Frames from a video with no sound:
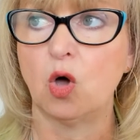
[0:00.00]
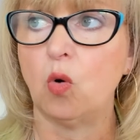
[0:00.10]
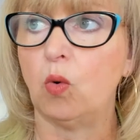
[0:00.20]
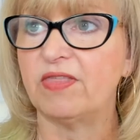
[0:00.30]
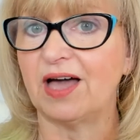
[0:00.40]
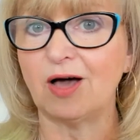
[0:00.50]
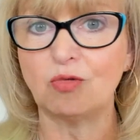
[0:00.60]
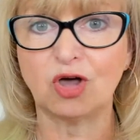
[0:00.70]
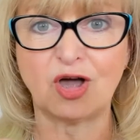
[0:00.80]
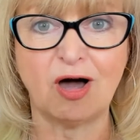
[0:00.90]
Without
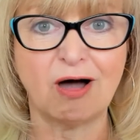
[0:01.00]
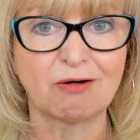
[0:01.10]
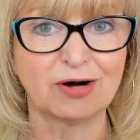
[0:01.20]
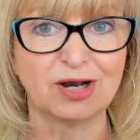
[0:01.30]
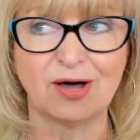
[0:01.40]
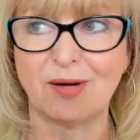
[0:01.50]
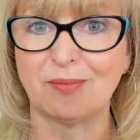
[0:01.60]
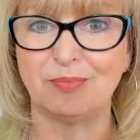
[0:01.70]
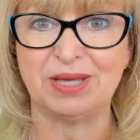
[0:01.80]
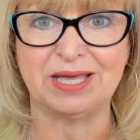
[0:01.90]
the car
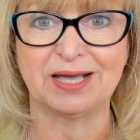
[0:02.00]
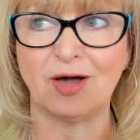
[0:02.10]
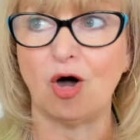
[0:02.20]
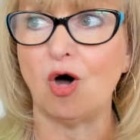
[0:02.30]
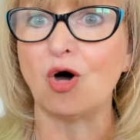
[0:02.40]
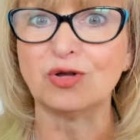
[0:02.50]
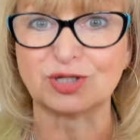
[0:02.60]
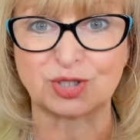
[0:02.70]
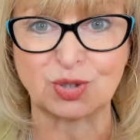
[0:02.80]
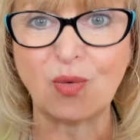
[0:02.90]
alarm being on
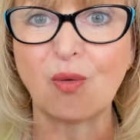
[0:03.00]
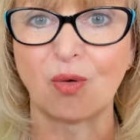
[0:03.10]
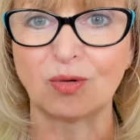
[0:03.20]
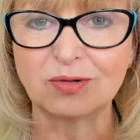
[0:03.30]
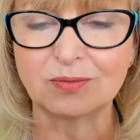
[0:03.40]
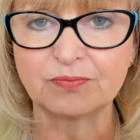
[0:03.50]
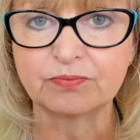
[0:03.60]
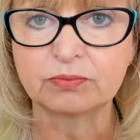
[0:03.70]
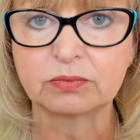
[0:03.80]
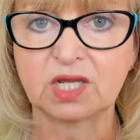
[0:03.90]
at all,
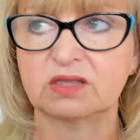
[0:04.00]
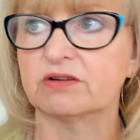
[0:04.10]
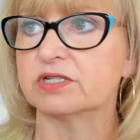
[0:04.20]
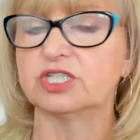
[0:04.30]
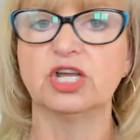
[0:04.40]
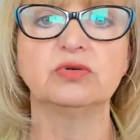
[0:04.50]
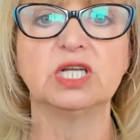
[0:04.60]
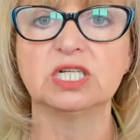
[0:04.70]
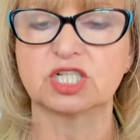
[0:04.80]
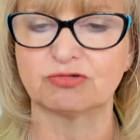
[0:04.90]
there is no
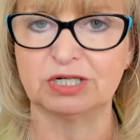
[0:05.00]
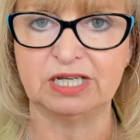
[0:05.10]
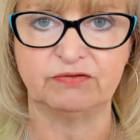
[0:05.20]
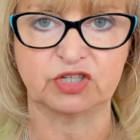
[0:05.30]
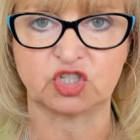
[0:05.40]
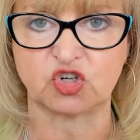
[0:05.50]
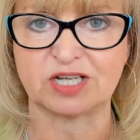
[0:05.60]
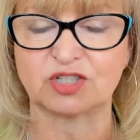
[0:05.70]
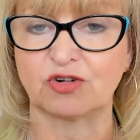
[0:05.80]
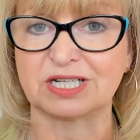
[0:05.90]
need to relieve the
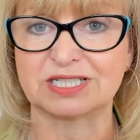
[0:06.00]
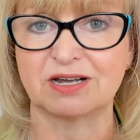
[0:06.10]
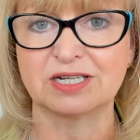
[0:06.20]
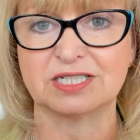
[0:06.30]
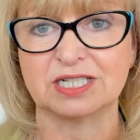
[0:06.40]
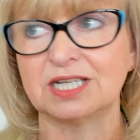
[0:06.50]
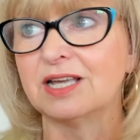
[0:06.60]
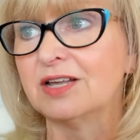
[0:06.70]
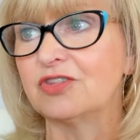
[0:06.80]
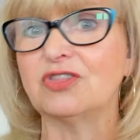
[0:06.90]
stress or anxiety
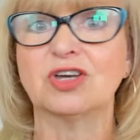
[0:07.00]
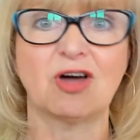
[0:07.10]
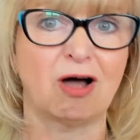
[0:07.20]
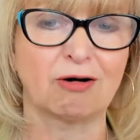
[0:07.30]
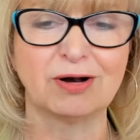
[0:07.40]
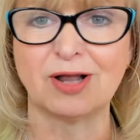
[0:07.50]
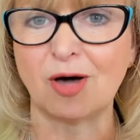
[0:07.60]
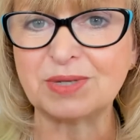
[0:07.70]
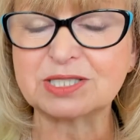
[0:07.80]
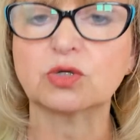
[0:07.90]
that the car
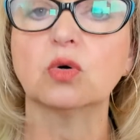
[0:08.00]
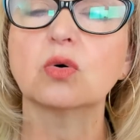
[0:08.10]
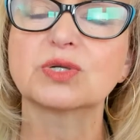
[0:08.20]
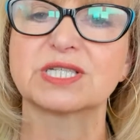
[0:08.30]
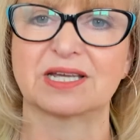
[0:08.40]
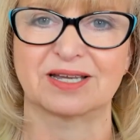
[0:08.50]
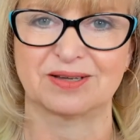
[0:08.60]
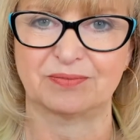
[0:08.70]
alarm is causing.